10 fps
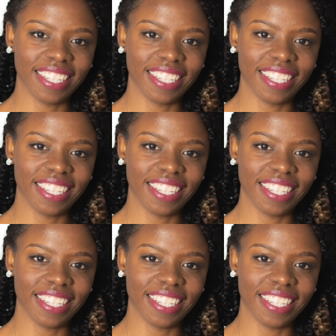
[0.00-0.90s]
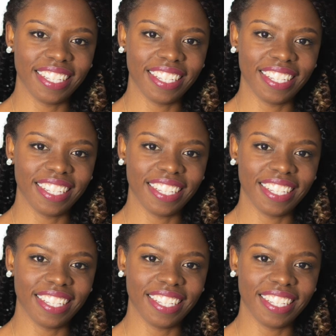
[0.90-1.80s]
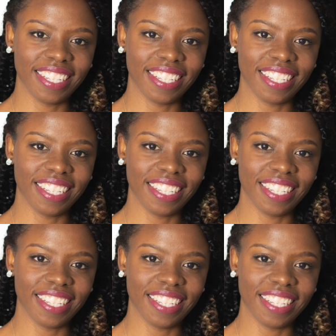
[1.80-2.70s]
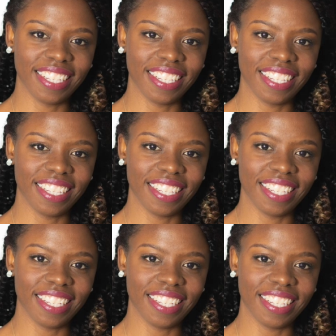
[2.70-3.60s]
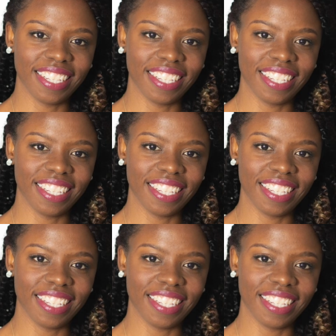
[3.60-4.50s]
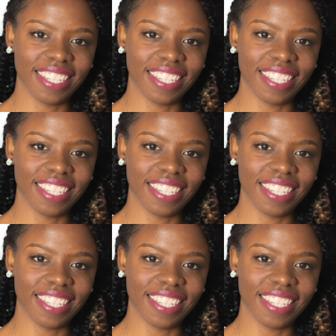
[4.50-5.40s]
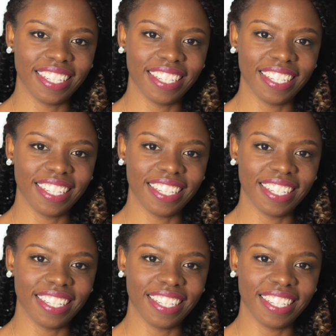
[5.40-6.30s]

(no lip movement)